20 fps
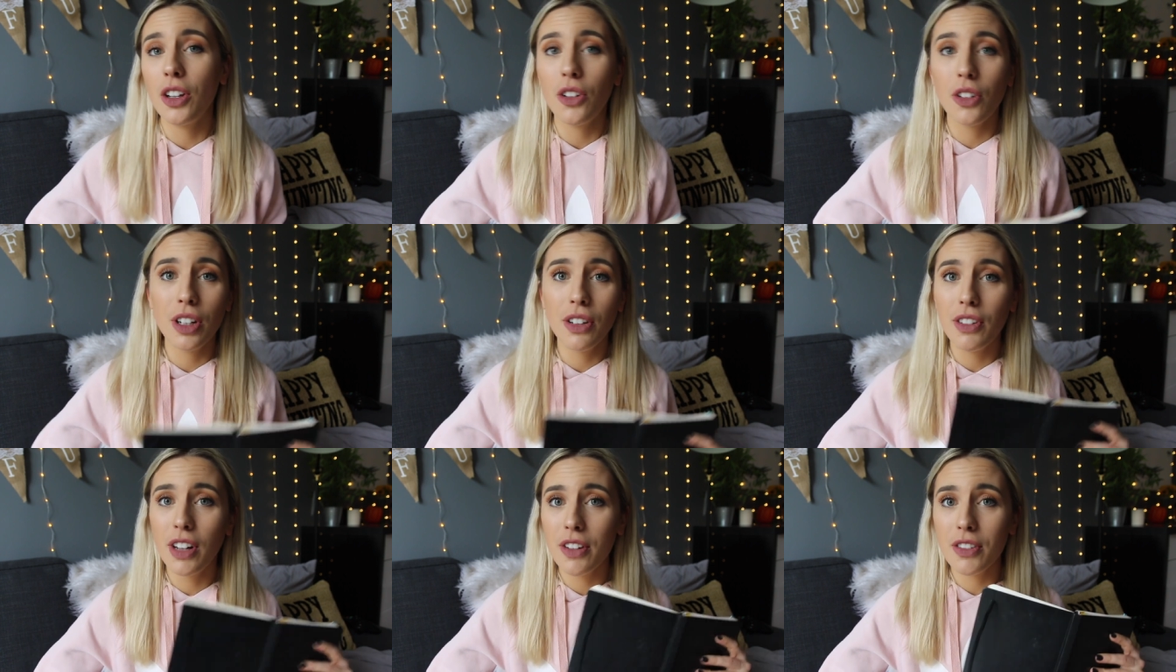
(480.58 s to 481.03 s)
you
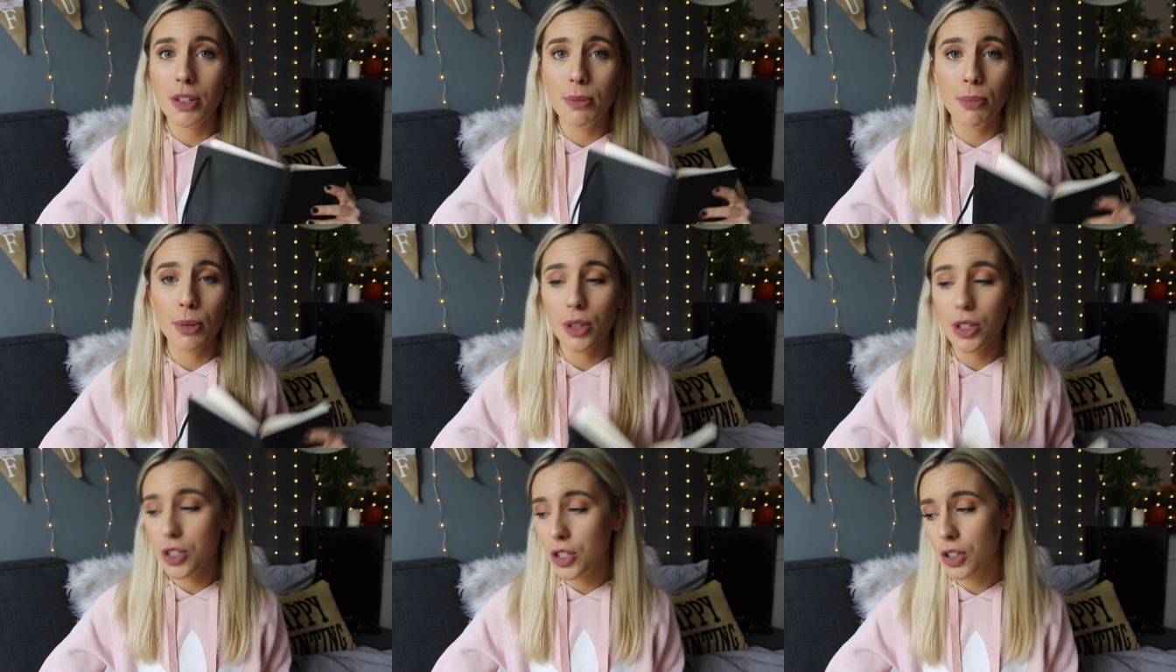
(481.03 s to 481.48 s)
don't even have to to
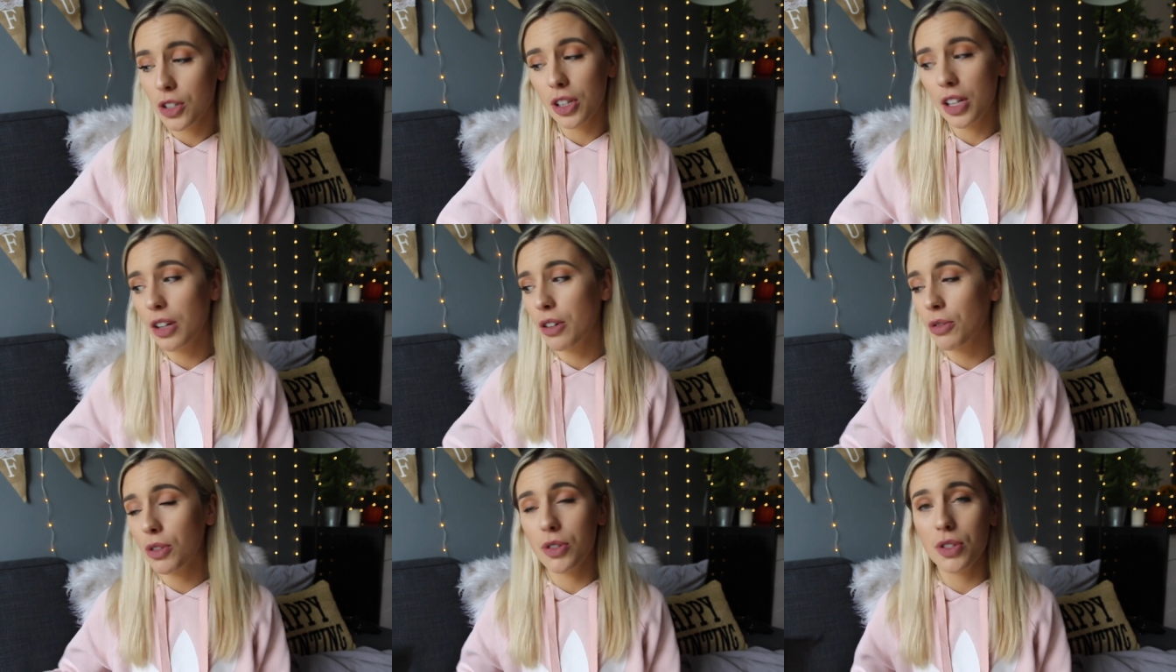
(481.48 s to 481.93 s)
bullet journal
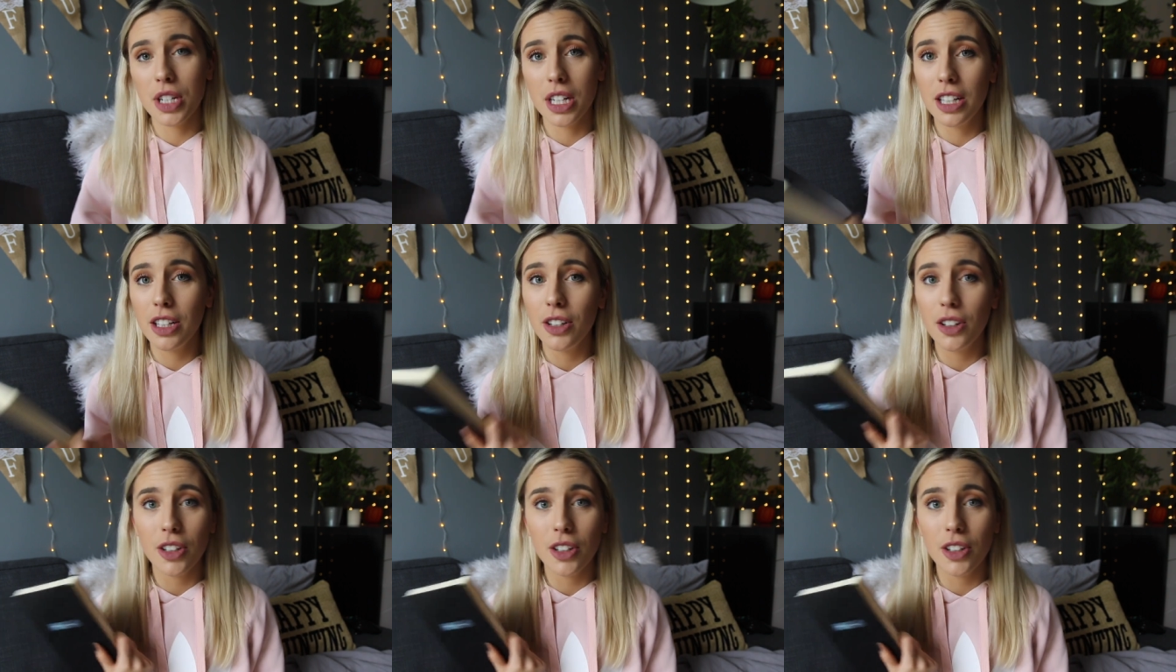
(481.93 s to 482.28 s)
out a routine.